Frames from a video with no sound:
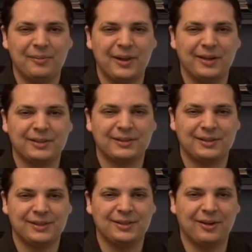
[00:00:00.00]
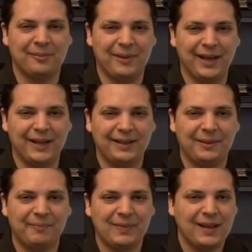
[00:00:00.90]
mouses are made.
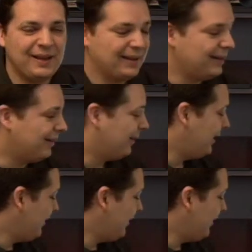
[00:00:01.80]
Now, I